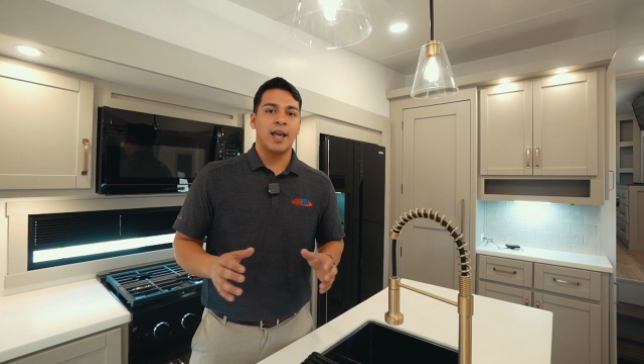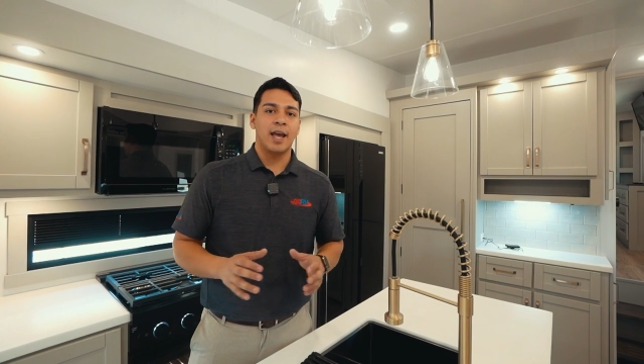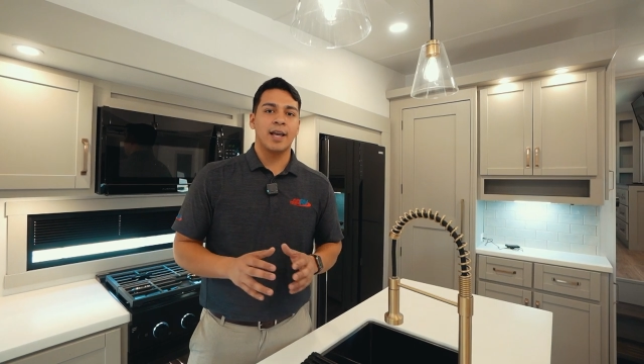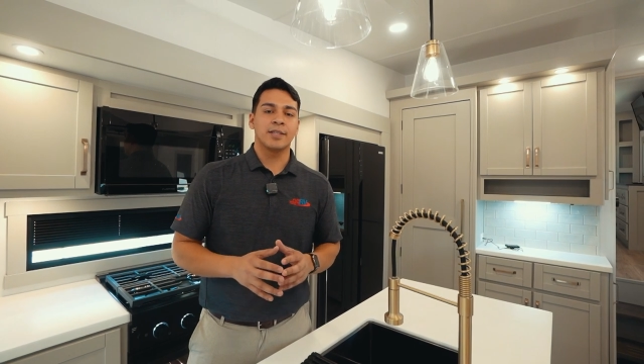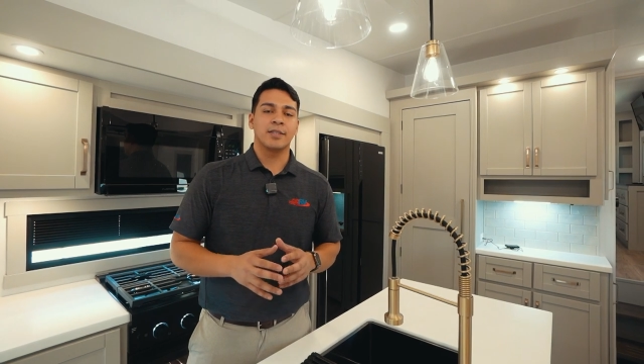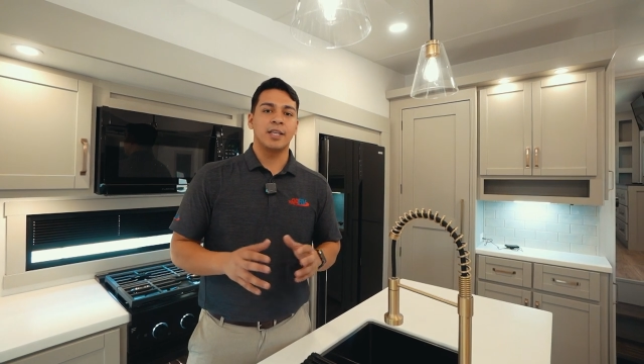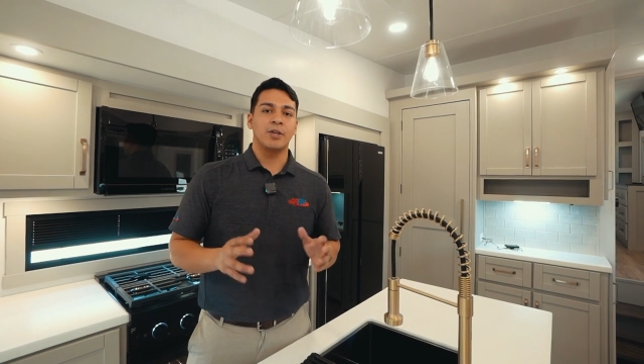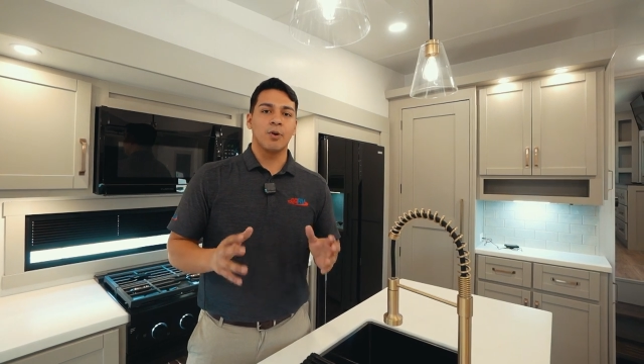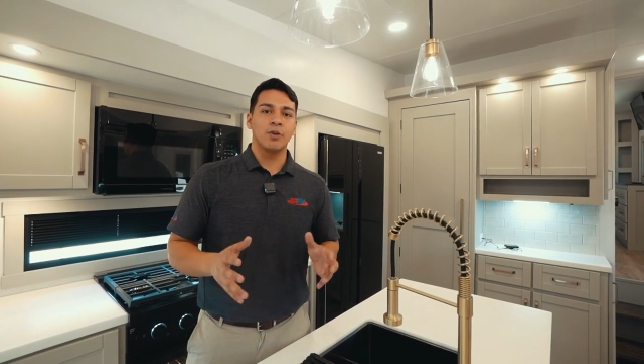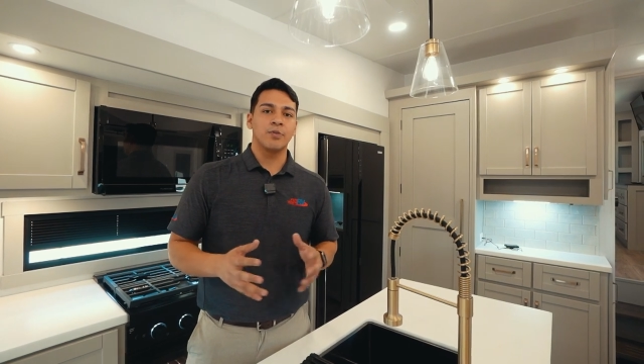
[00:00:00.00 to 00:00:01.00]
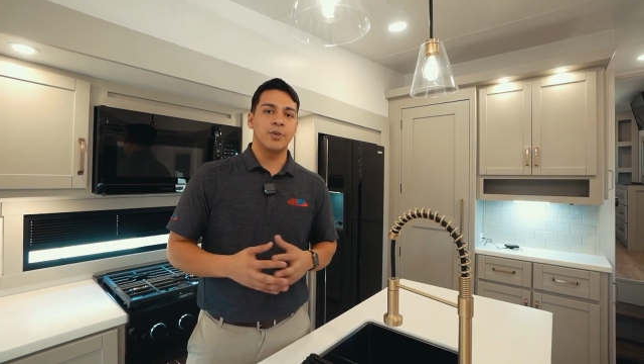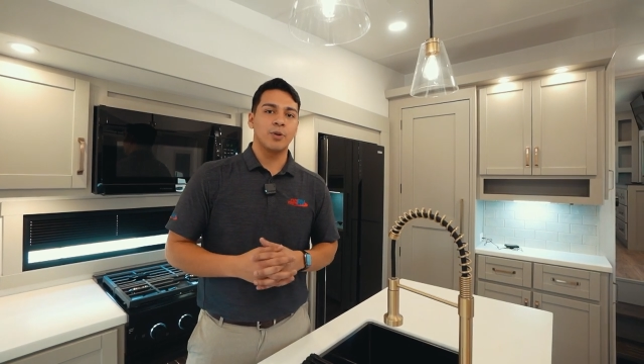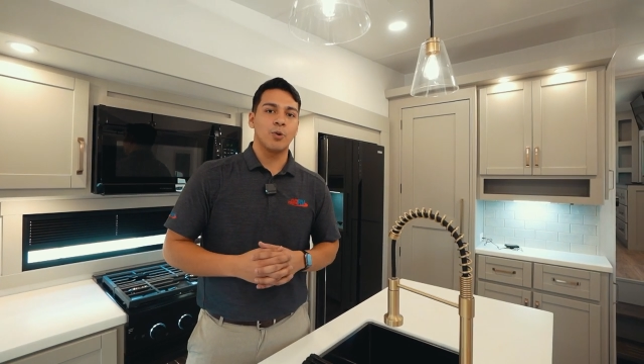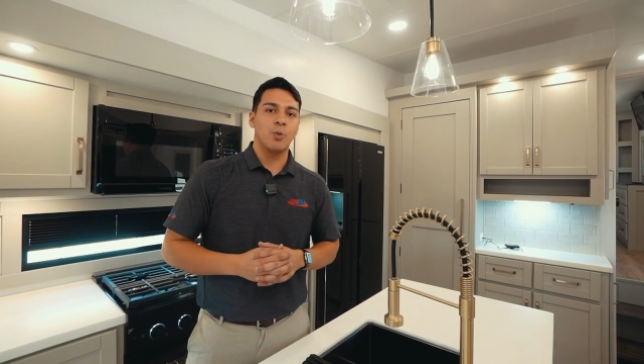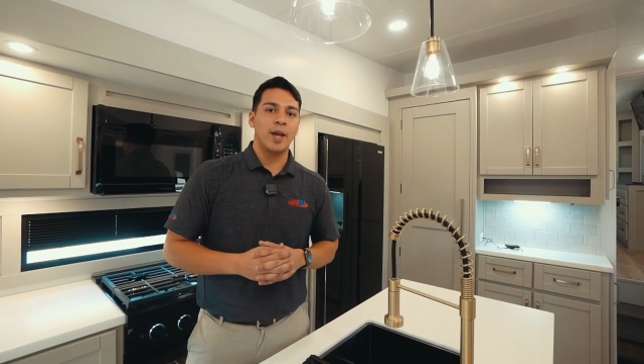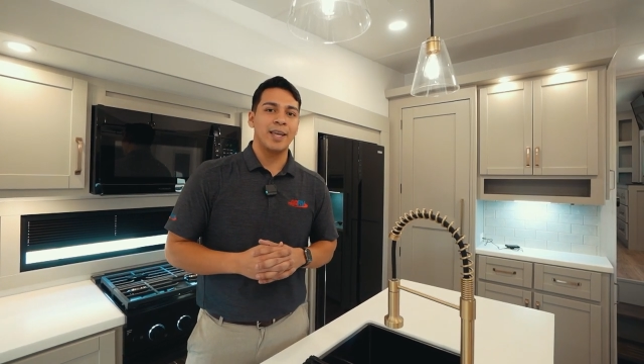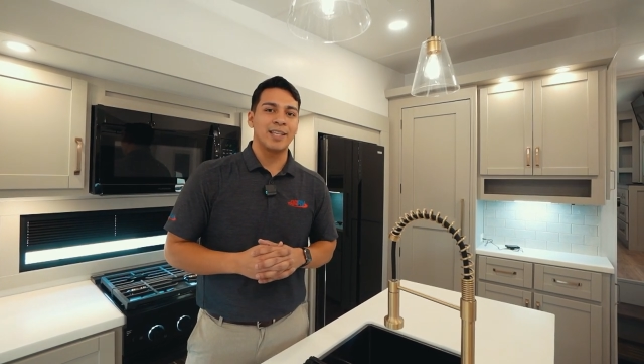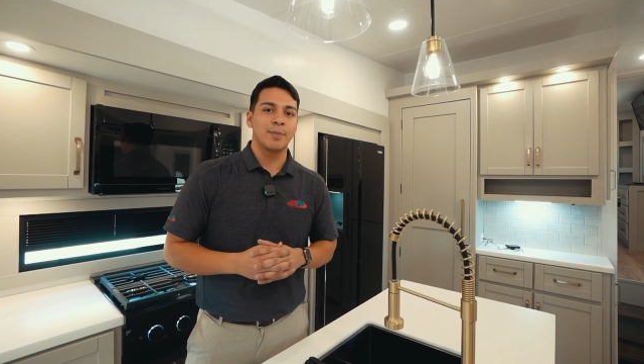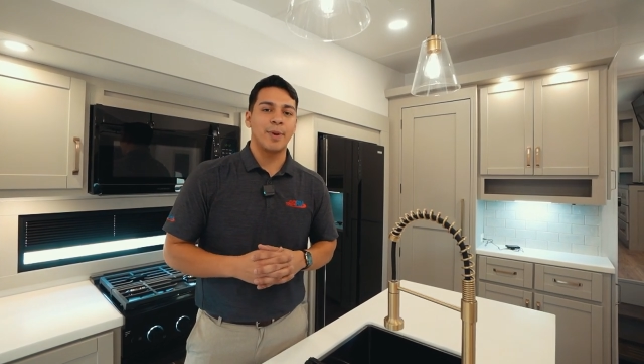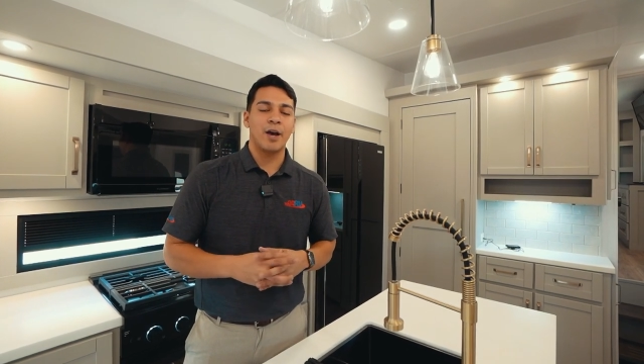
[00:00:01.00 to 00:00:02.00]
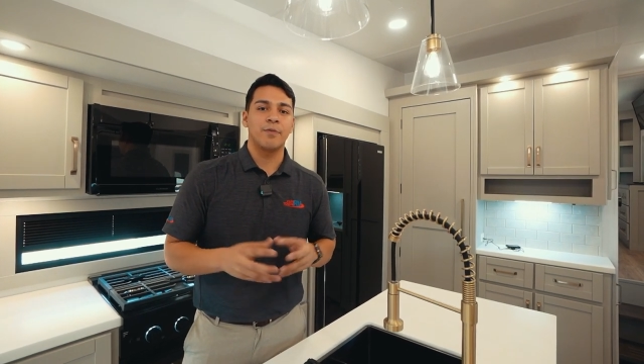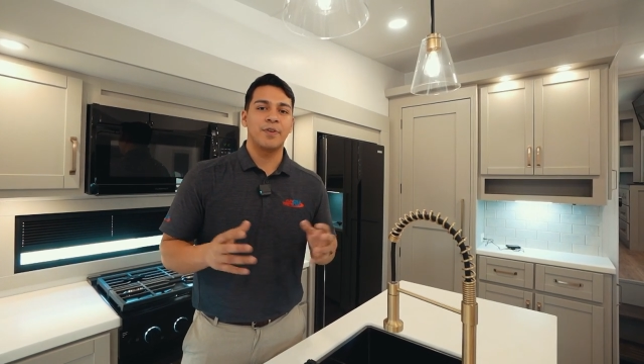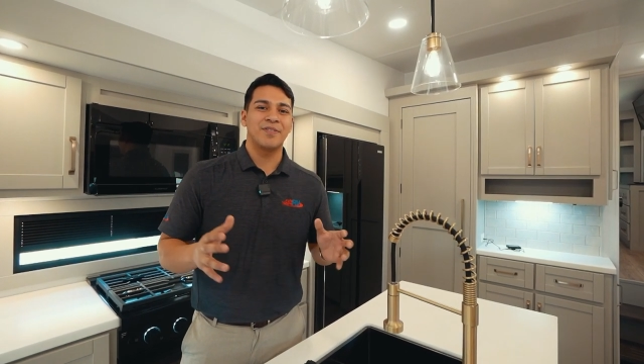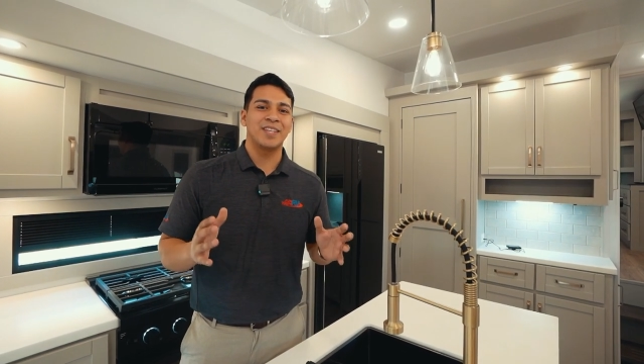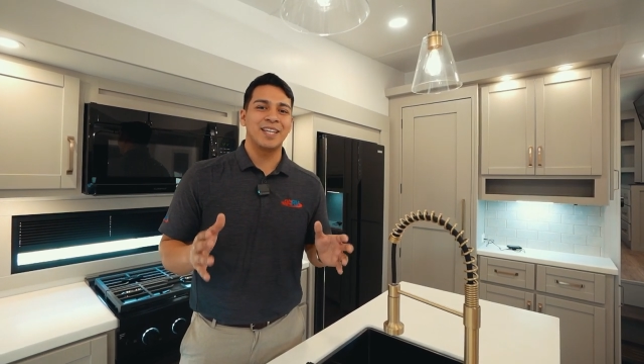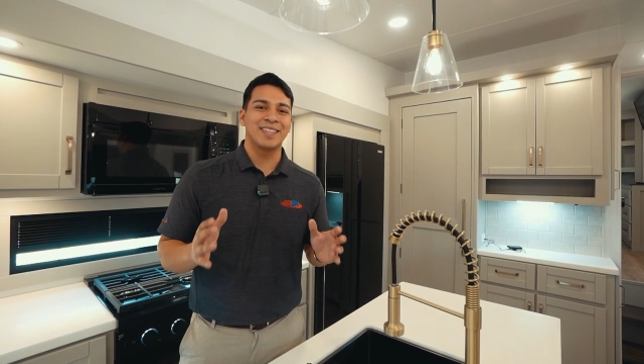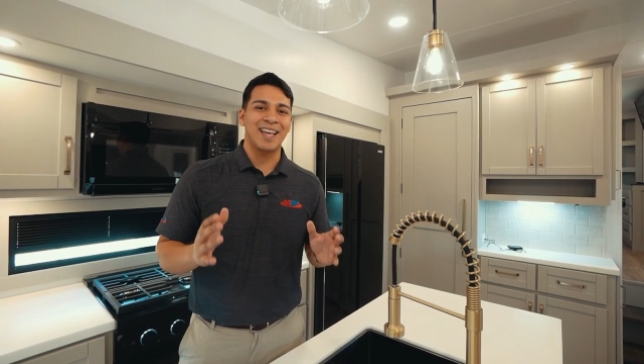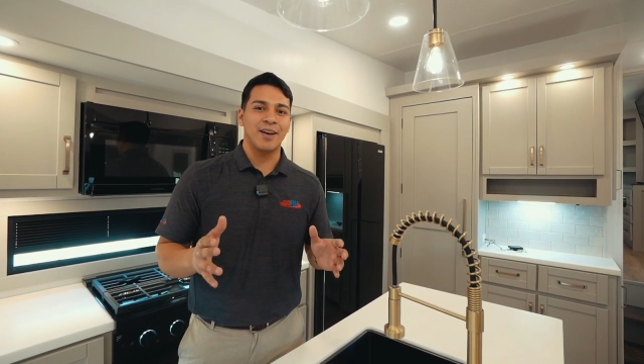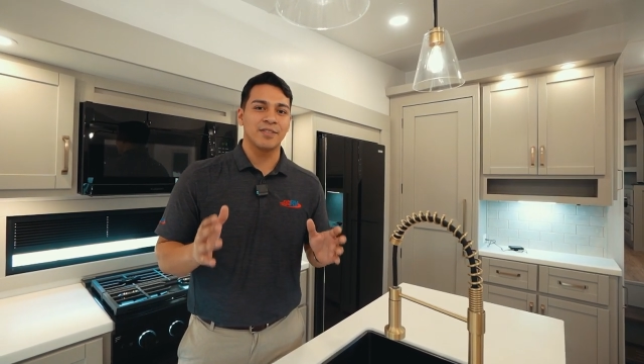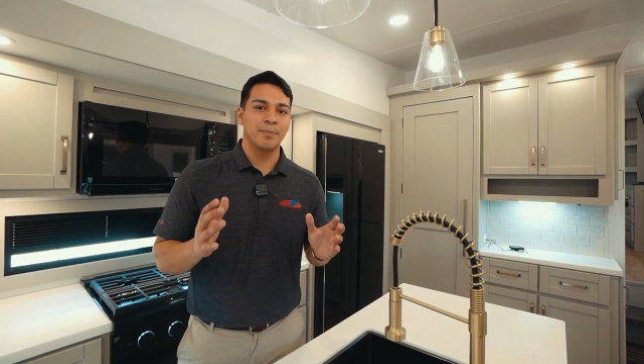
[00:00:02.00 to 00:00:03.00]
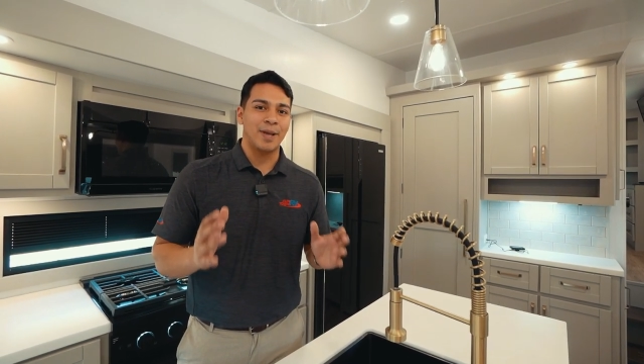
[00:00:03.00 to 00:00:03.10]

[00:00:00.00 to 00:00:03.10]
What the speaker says: as the gross vehicle weight is about 15,000